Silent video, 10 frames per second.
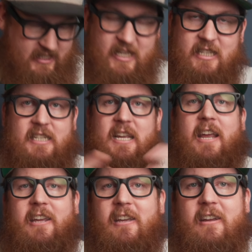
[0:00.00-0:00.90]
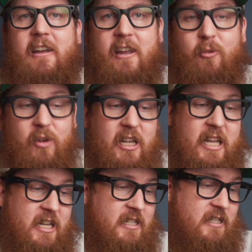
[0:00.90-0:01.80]
thing's a tank. It
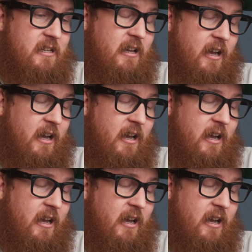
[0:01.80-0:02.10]
really is.